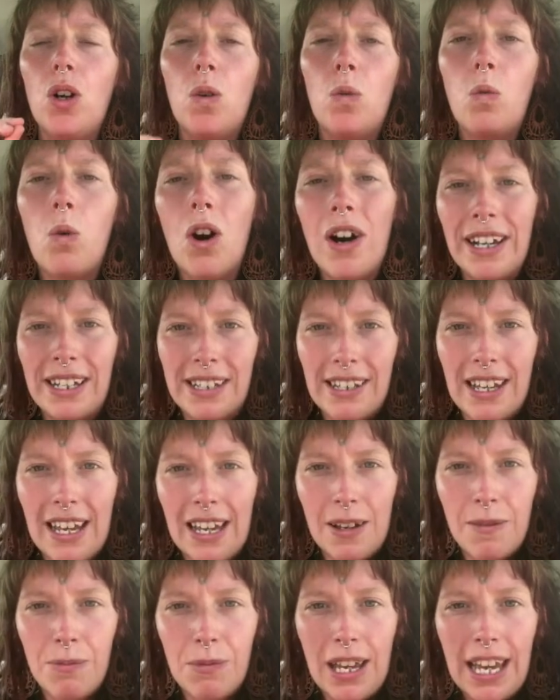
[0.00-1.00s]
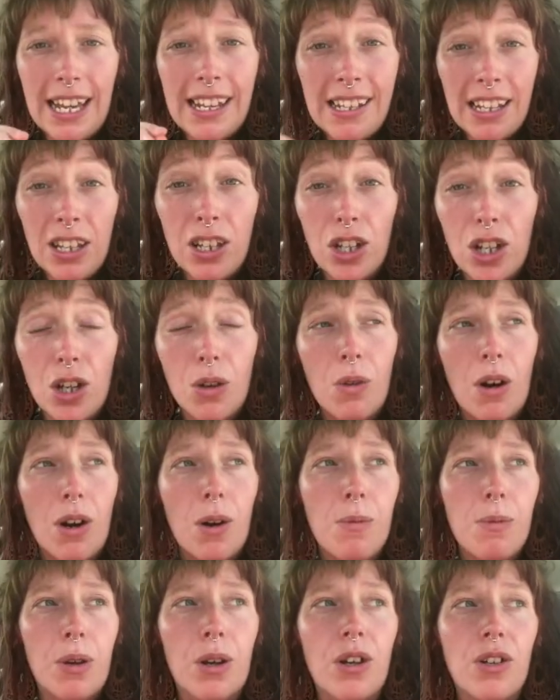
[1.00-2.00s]
What is it? Is it that you
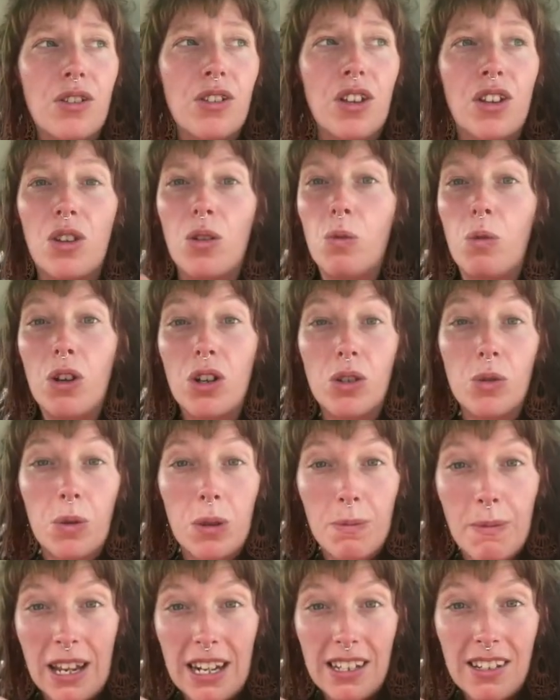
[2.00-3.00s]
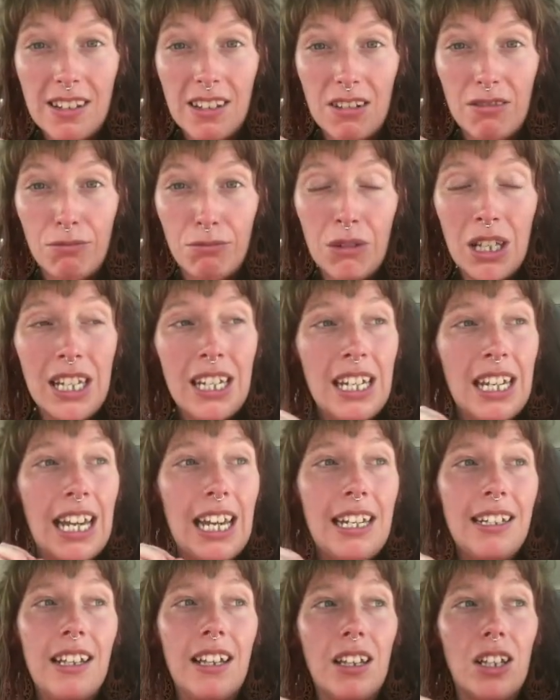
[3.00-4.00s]
are a person that works with medicine?
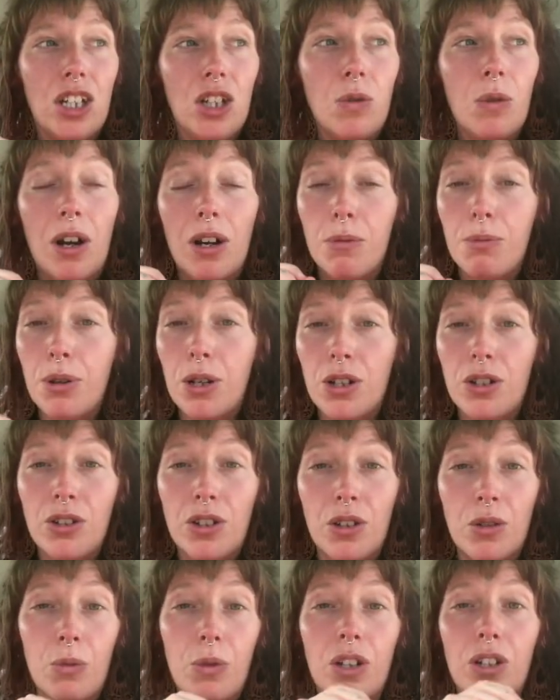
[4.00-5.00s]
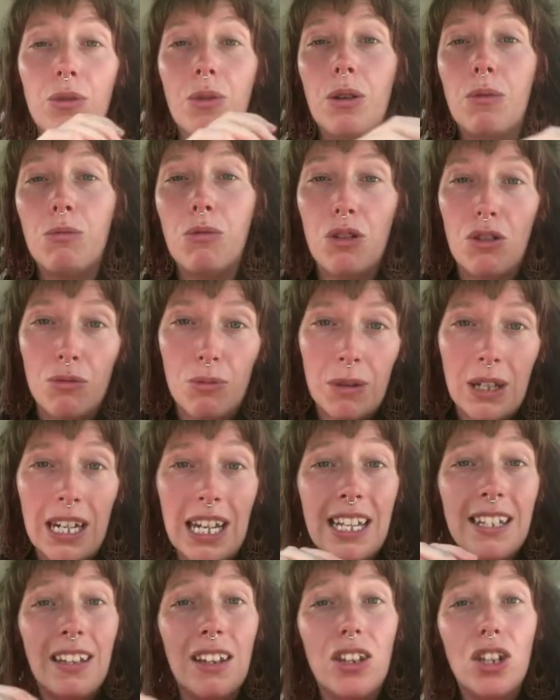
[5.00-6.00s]
Is it that you are a person that works with movement?
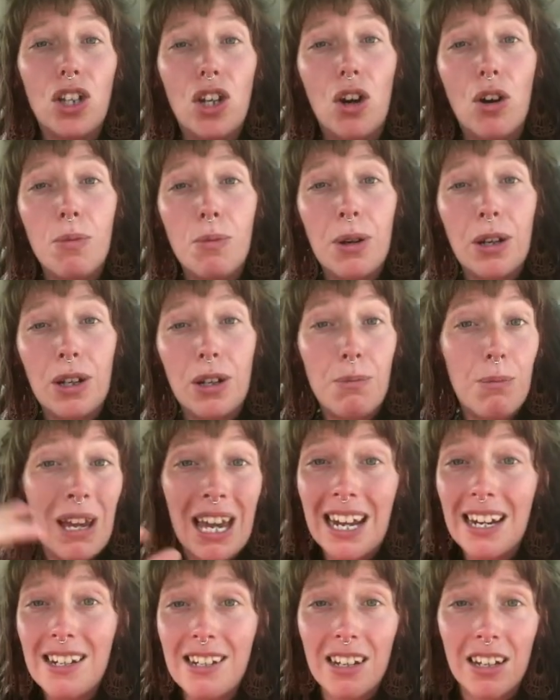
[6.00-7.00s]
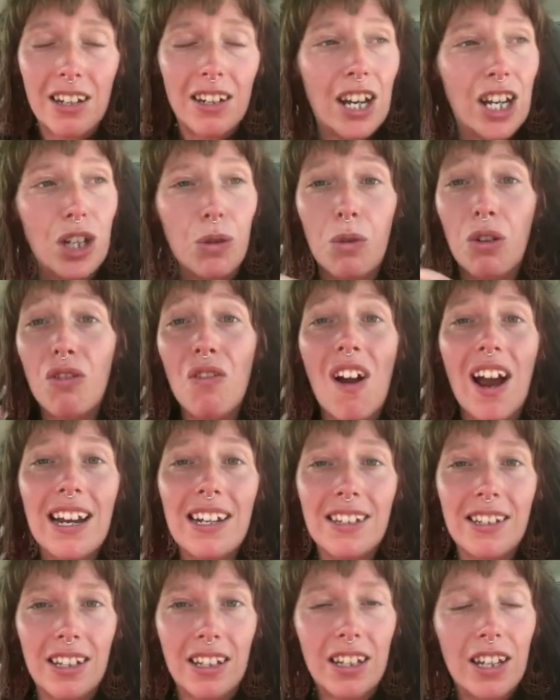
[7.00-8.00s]
Is it that you're a painter? Are you a
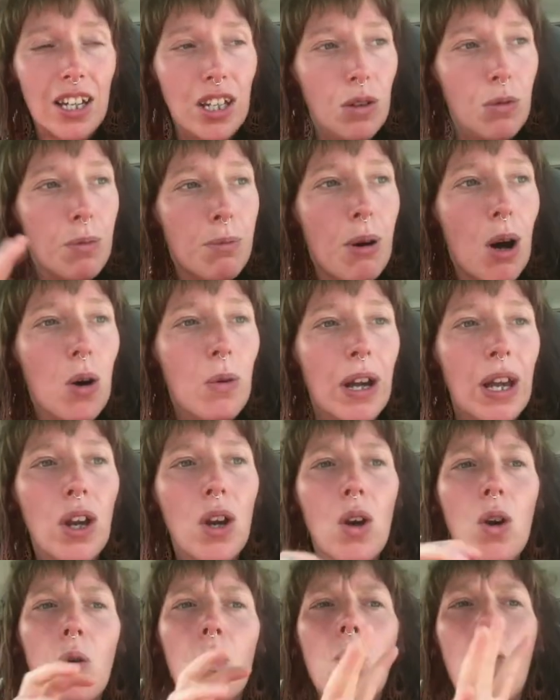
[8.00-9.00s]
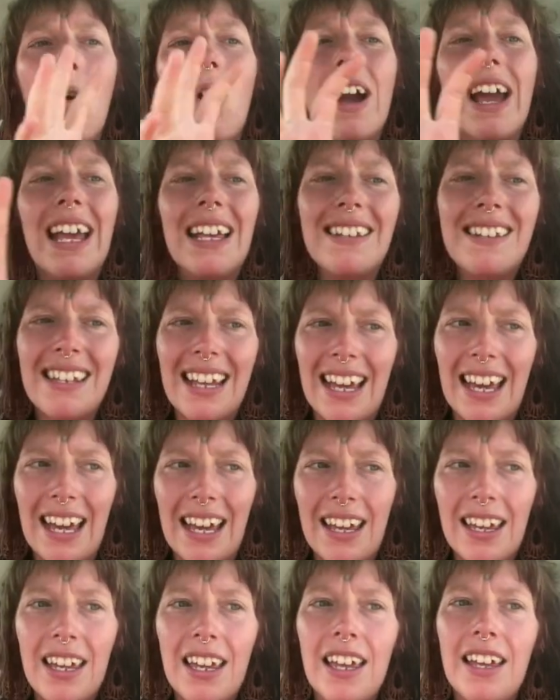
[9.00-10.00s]
writer? Are you a poet? What is
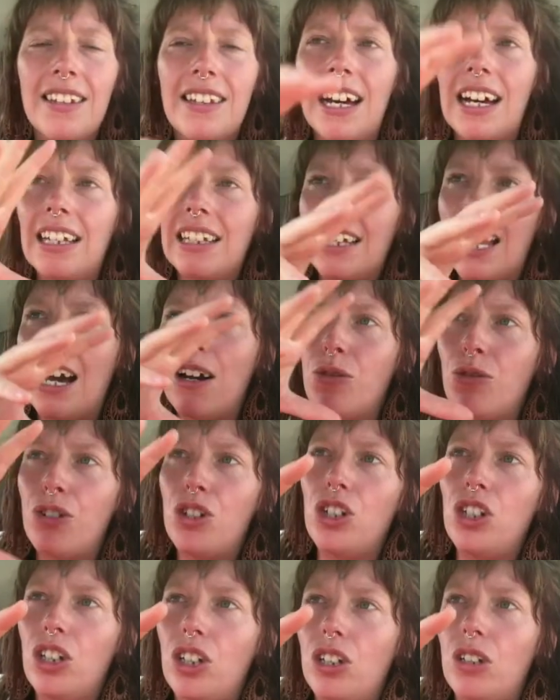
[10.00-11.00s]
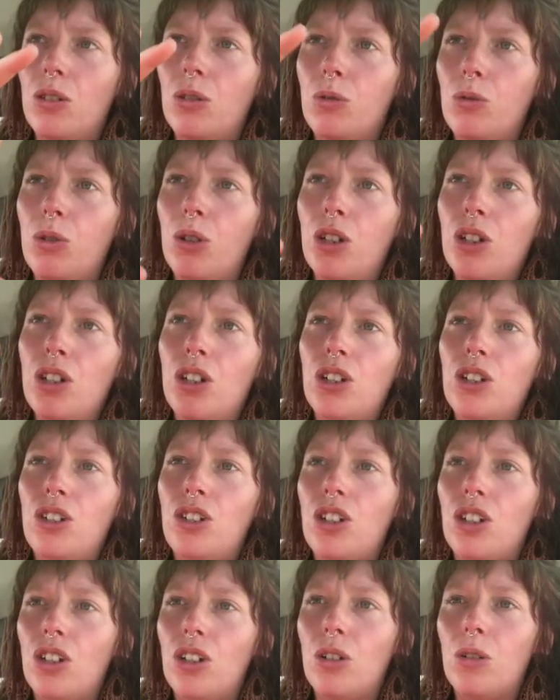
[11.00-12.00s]
it that allows you
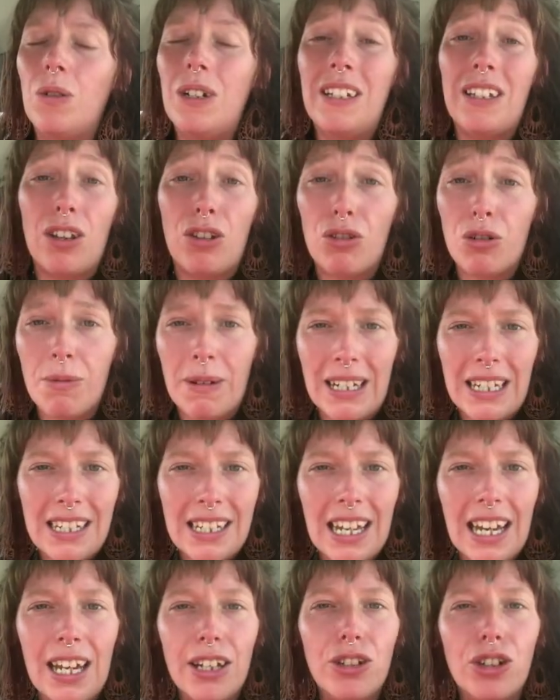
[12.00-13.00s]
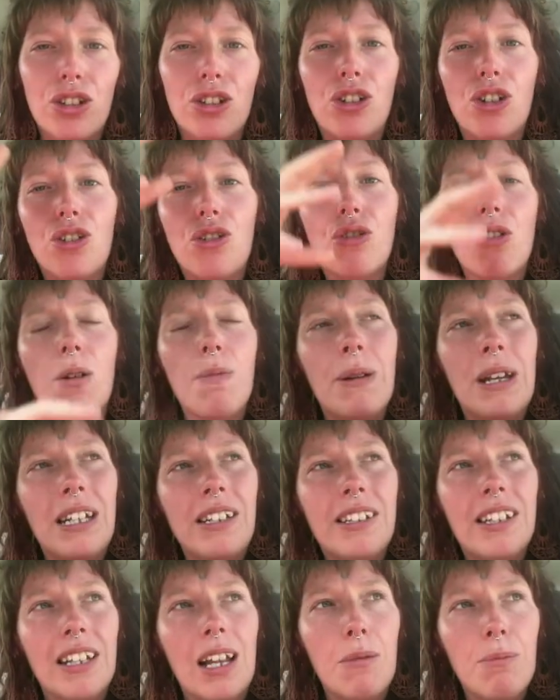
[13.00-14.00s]
to, is it through meditation, to drop
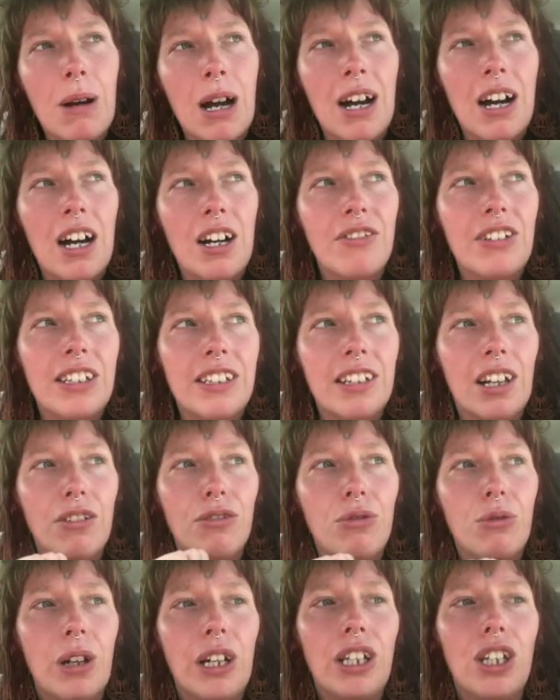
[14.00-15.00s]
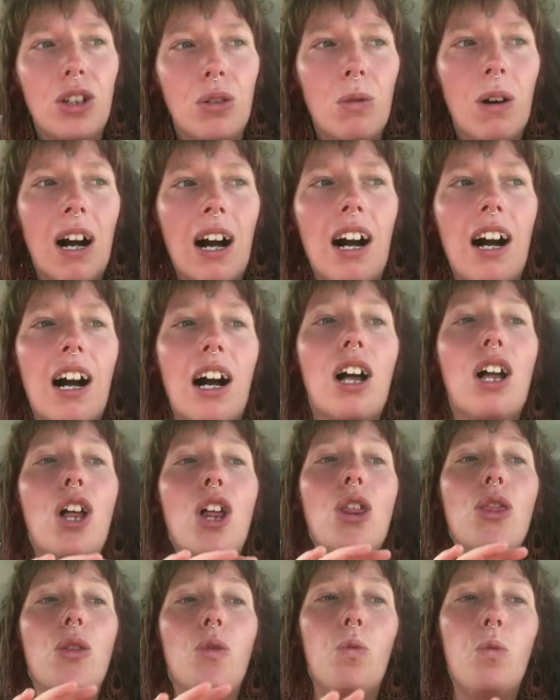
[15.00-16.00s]
into that part of yourself where you are
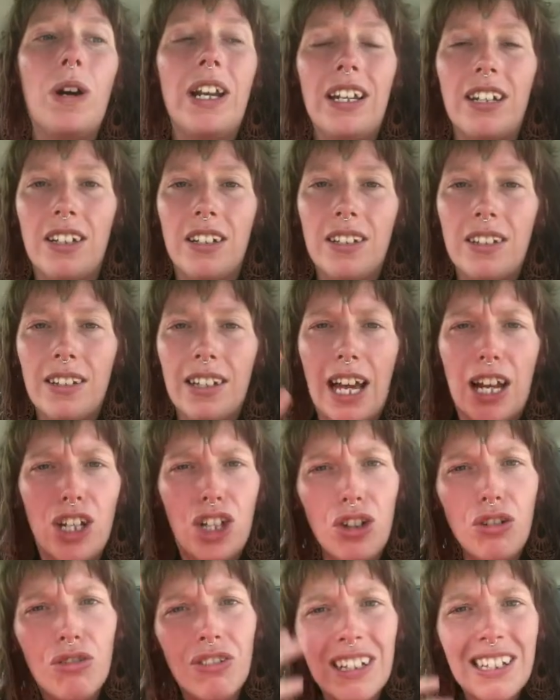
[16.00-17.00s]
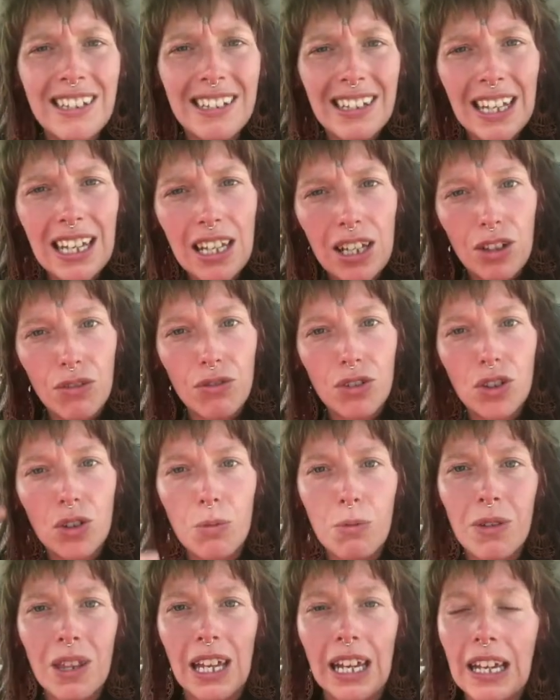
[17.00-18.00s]
the witness and you receive
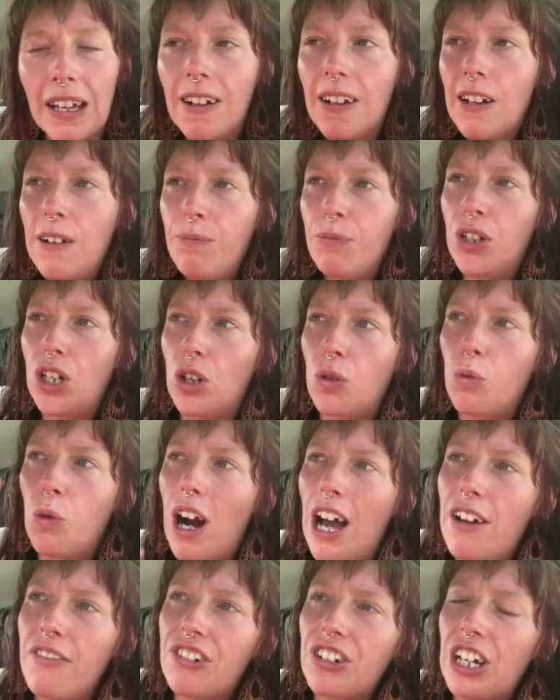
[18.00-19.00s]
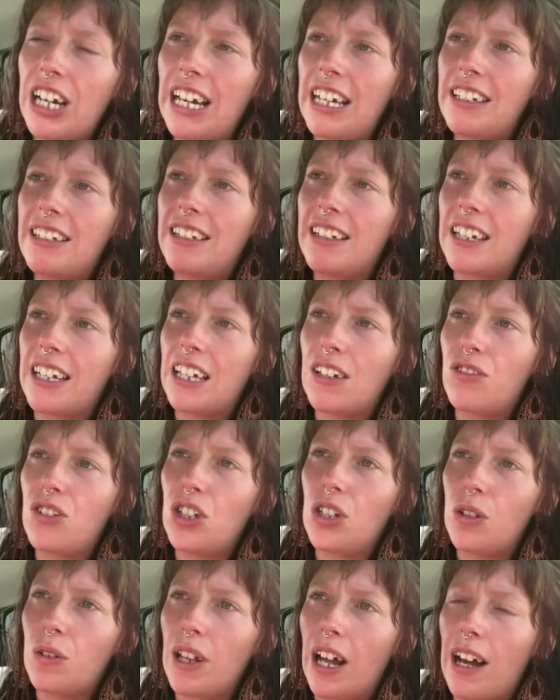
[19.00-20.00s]
something, you know, whatever it is that
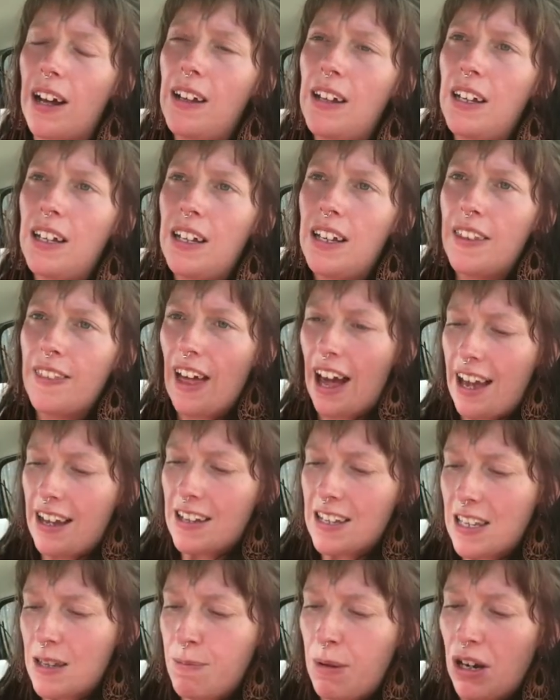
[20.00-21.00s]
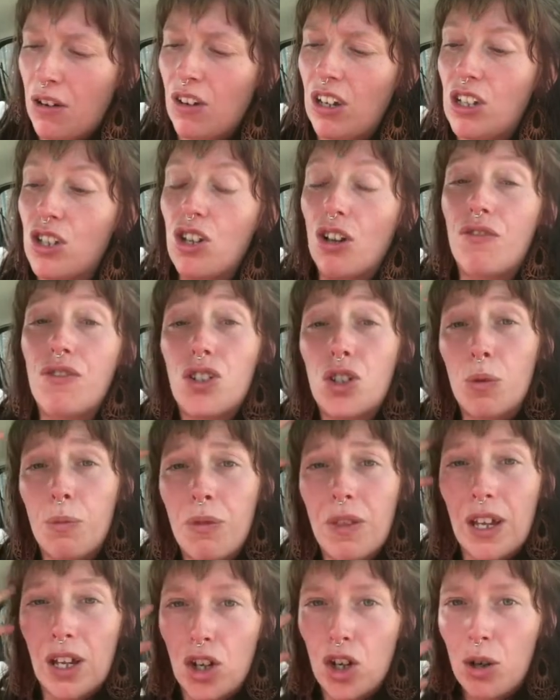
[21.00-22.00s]
gives you that experience of
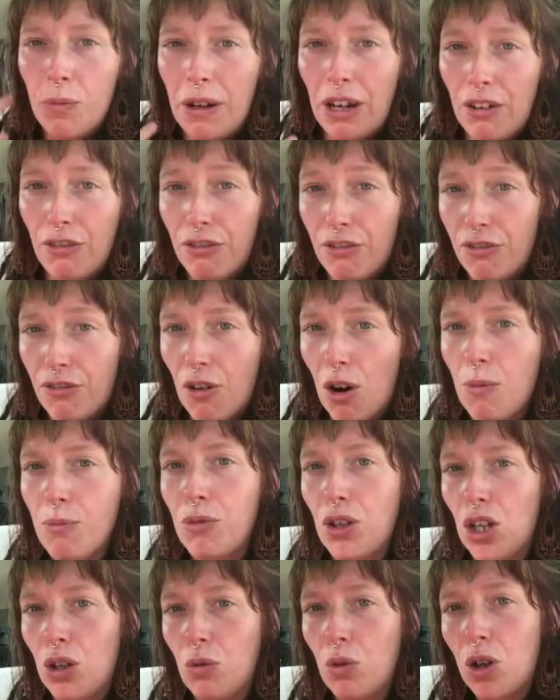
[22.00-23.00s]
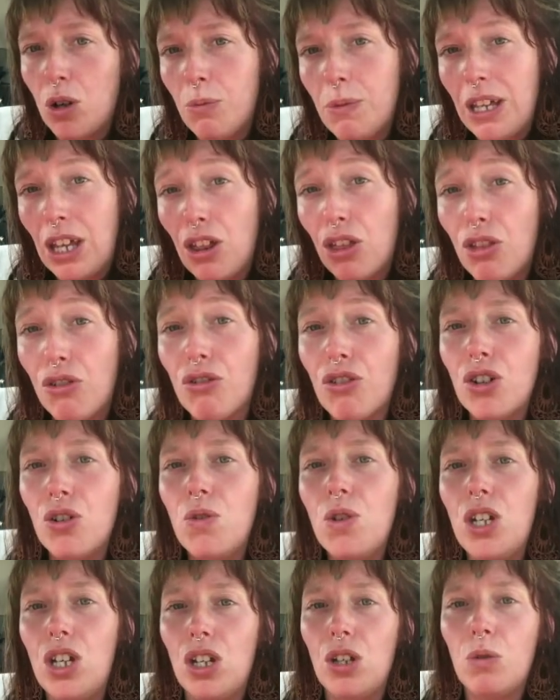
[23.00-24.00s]
something coming from you, coming
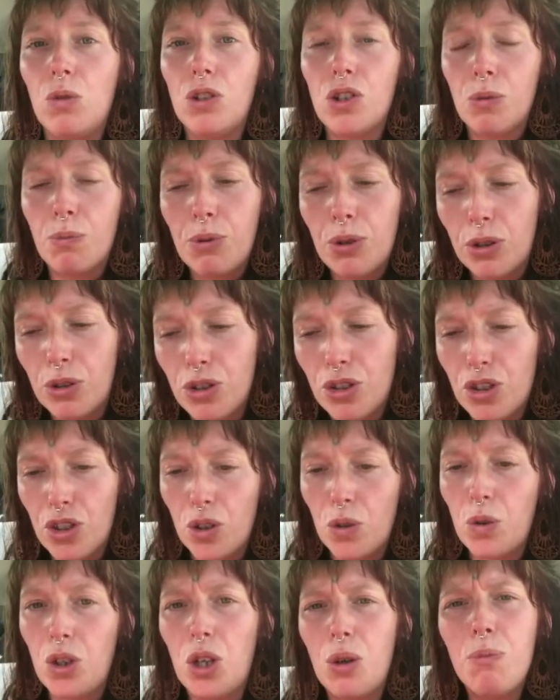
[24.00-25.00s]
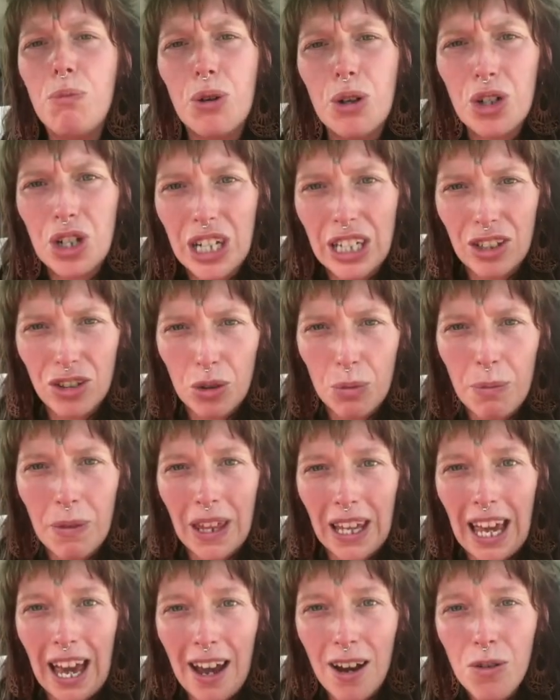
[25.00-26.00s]
through you, as opposed to you pushing
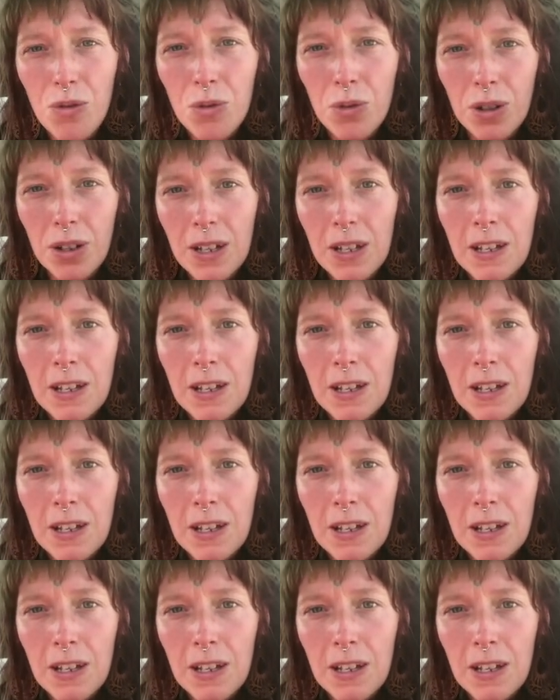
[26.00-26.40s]
something out.